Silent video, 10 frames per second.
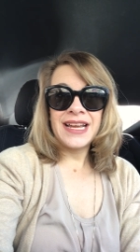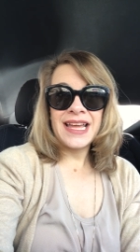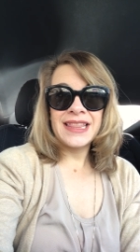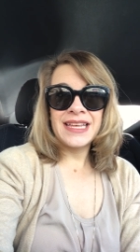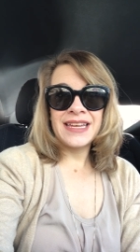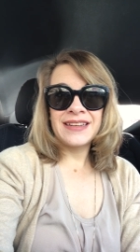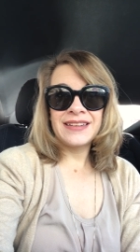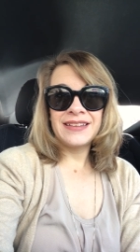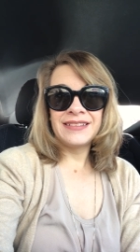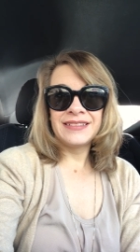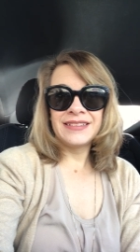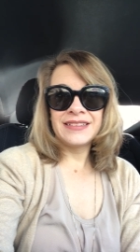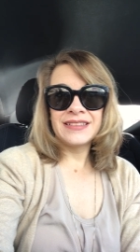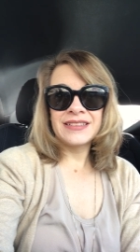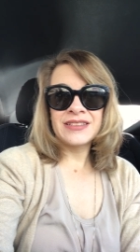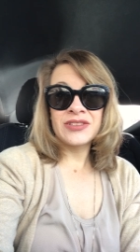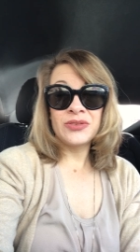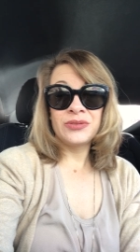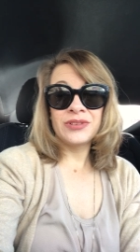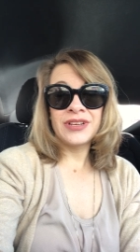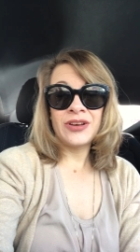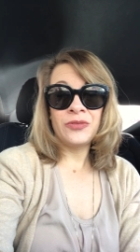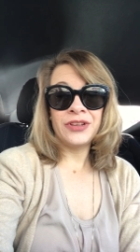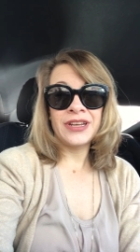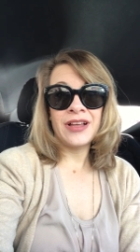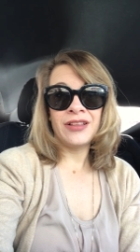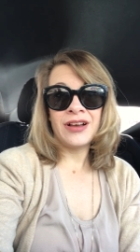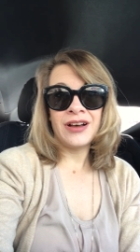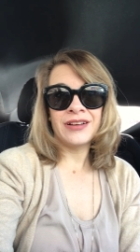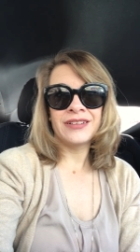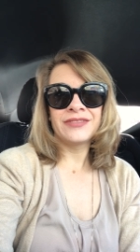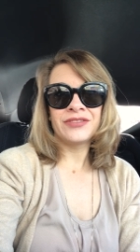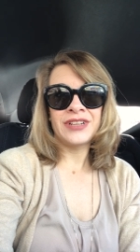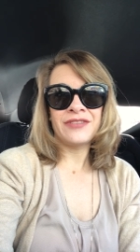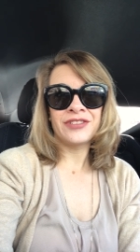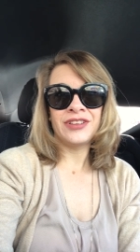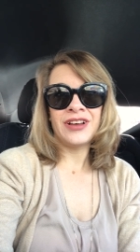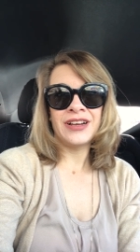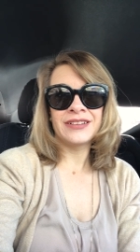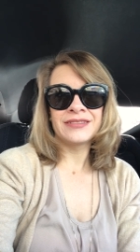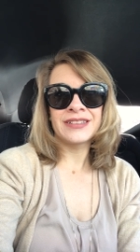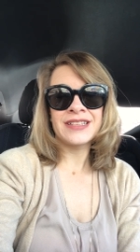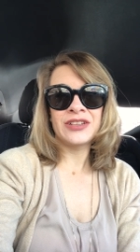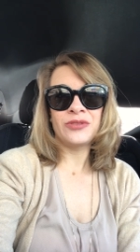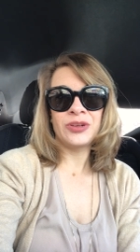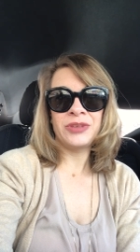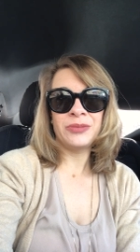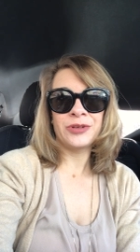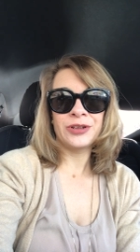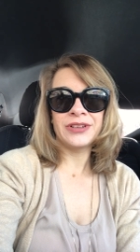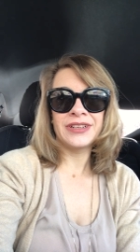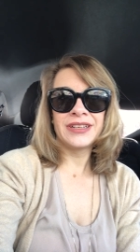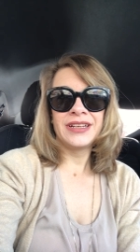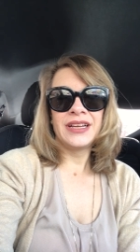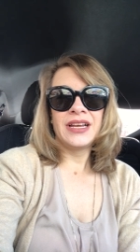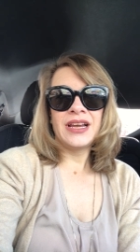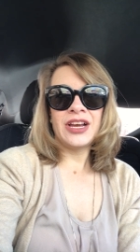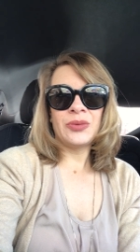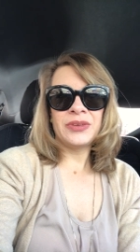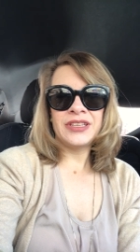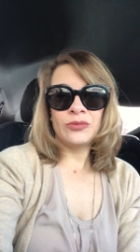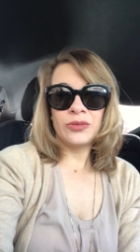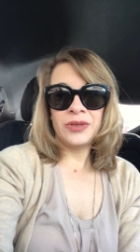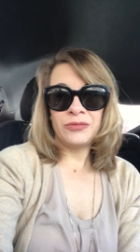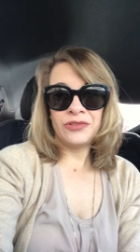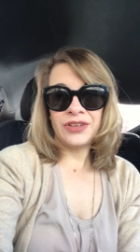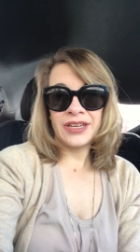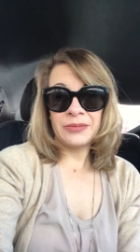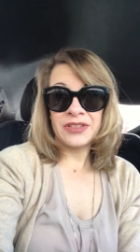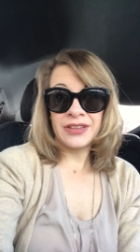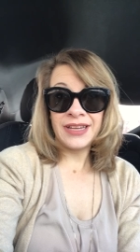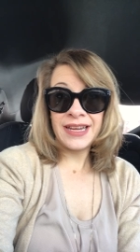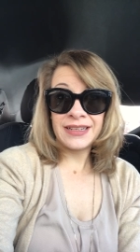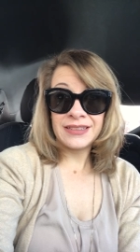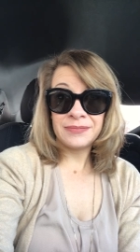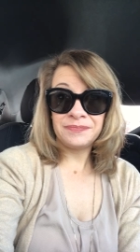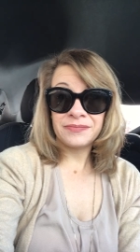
And then soon, hopefully not long, not for long, because I don't want to be a burden. Um, but then we'll be moving up to the land.